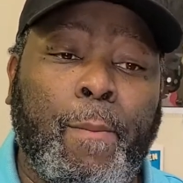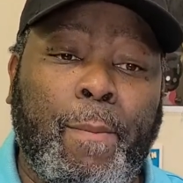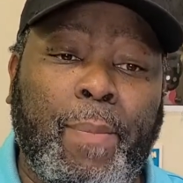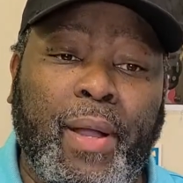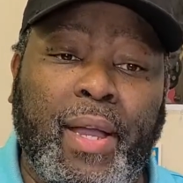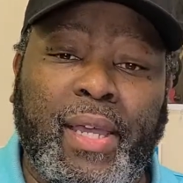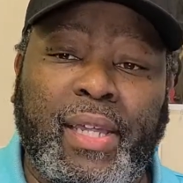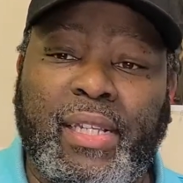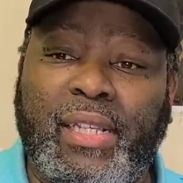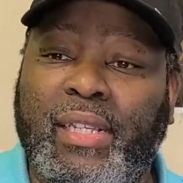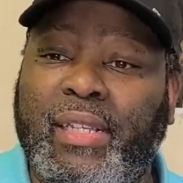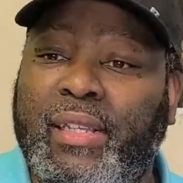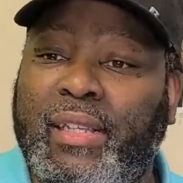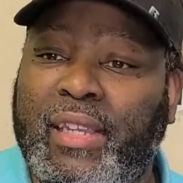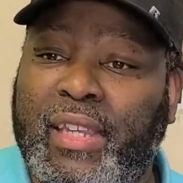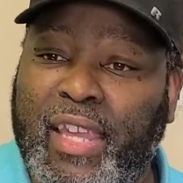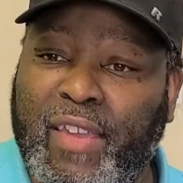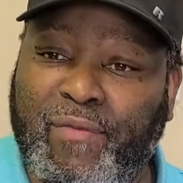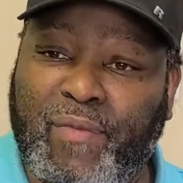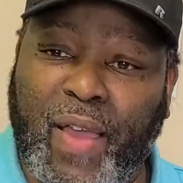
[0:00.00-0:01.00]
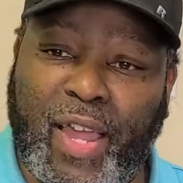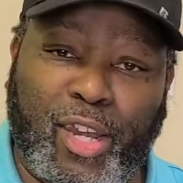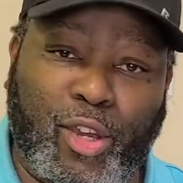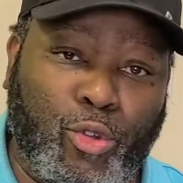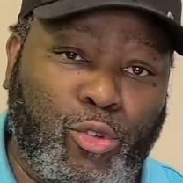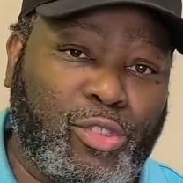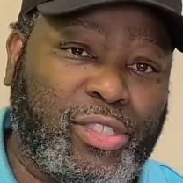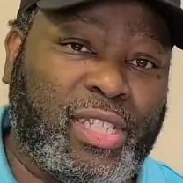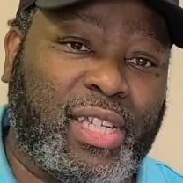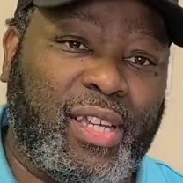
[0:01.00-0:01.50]
But if I
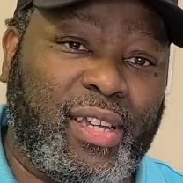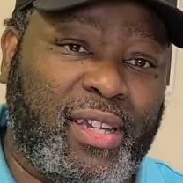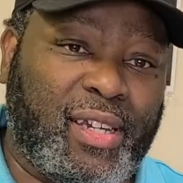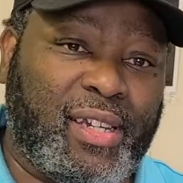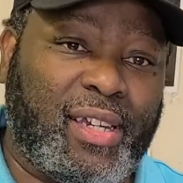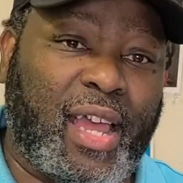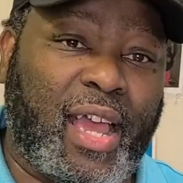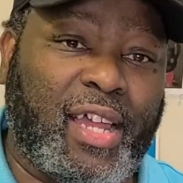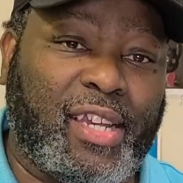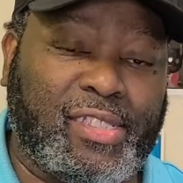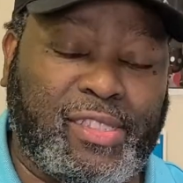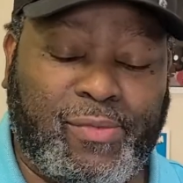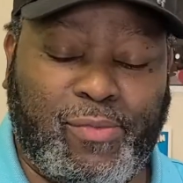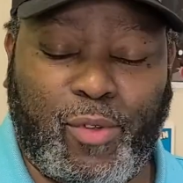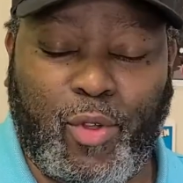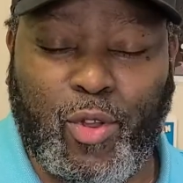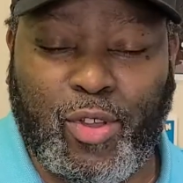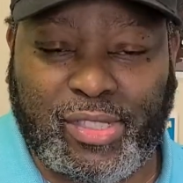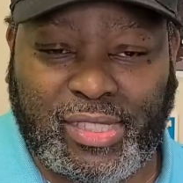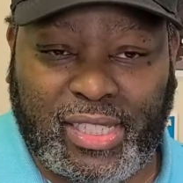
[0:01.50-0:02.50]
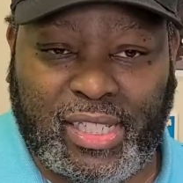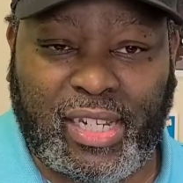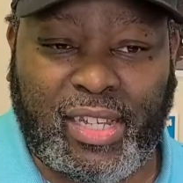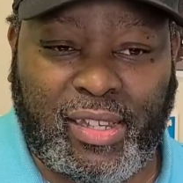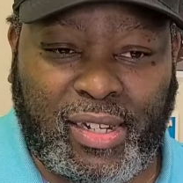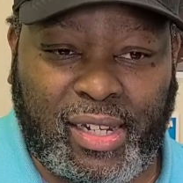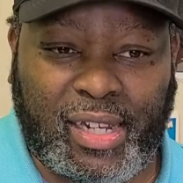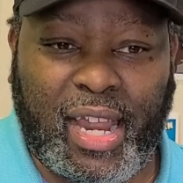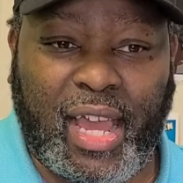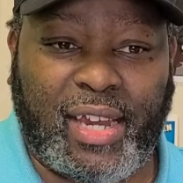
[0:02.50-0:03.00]
lose $100, of course,
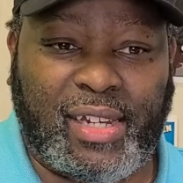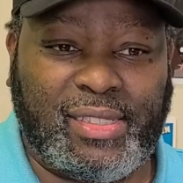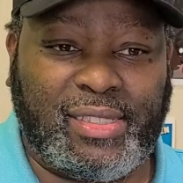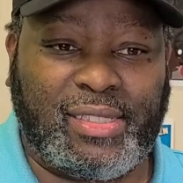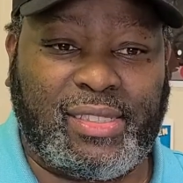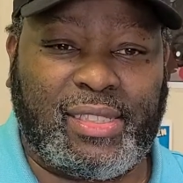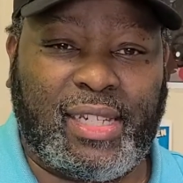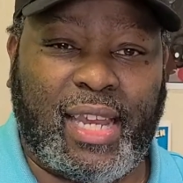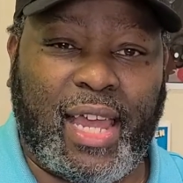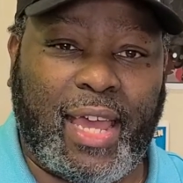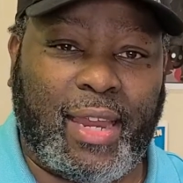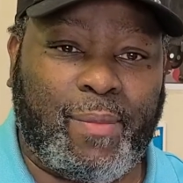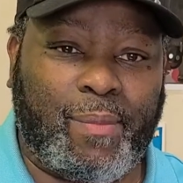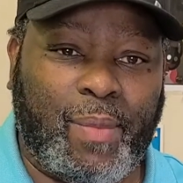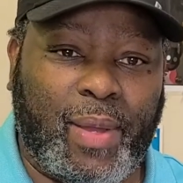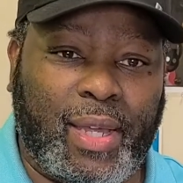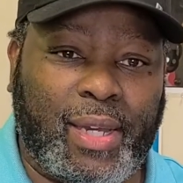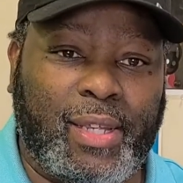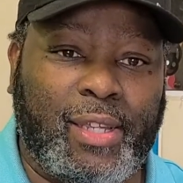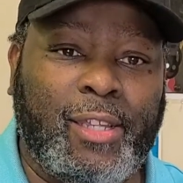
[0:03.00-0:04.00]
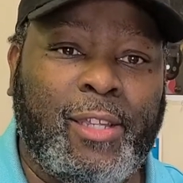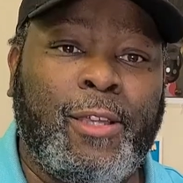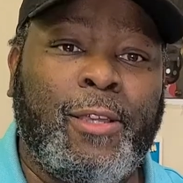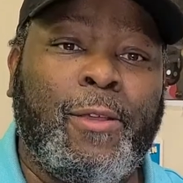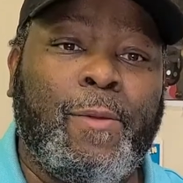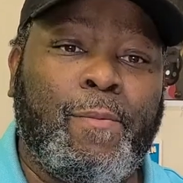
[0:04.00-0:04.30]
$100 is a lot of money.